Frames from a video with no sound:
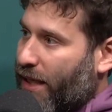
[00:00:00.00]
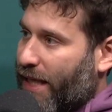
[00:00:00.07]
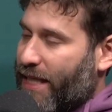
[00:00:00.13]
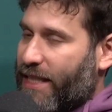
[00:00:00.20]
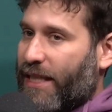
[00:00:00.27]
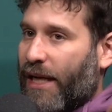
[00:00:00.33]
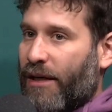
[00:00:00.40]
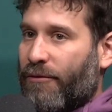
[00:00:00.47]

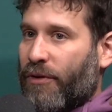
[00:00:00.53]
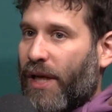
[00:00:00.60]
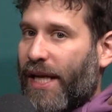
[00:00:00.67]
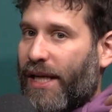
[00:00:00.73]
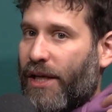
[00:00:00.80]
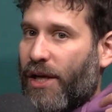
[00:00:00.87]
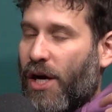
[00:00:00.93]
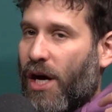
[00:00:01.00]
Instead of
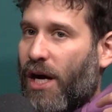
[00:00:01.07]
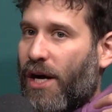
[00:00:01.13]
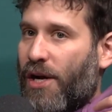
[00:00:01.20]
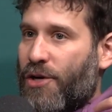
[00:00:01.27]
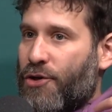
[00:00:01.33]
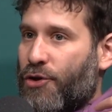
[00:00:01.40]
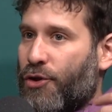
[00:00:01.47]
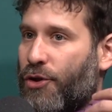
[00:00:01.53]
like
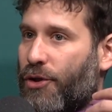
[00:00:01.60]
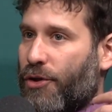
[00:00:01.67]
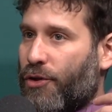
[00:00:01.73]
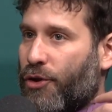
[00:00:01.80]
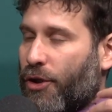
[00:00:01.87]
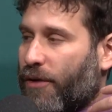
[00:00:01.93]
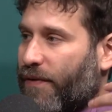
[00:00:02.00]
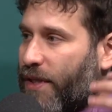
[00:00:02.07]

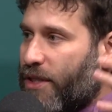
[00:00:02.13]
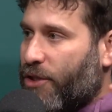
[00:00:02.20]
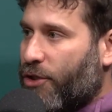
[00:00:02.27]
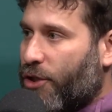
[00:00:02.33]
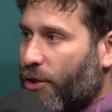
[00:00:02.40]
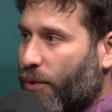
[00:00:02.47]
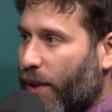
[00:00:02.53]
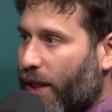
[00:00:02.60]
nervous,
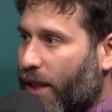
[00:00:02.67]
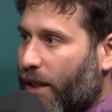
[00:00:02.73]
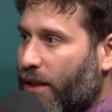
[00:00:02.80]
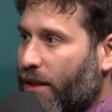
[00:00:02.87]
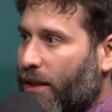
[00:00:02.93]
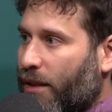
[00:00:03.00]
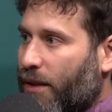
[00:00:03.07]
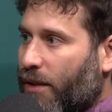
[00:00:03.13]
Jewy,
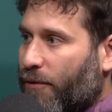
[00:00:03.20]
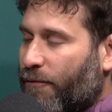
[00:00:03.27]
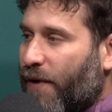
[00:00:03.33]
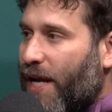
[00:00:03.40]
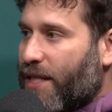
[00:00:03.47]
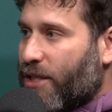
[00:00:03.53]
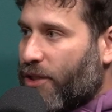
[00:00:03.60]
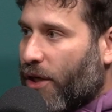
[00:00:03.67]

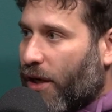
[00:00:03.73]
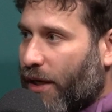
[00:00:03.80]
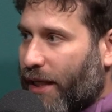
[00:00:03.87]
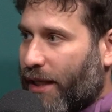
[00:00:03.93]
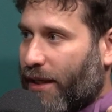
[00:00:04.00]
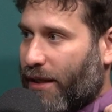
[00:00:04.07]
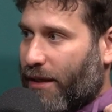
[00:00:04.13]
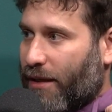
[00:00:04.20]
fast
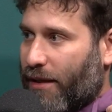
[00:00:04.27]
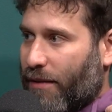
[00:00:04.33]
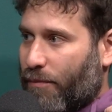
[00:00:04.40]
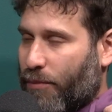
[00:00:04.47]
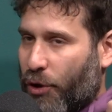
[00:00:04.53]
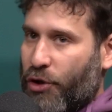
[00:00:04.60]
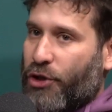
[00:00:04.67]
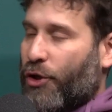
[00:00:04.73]
talking
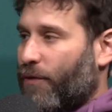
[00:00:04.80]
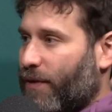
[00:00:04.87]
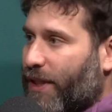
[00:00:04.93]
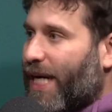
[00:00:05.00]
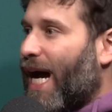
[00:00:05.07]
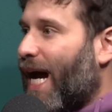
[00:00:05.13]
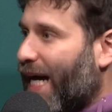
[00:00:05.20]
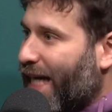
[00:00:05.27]
pushover
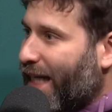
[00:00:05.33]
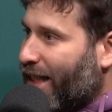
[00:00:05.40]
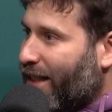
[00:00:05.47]
guy.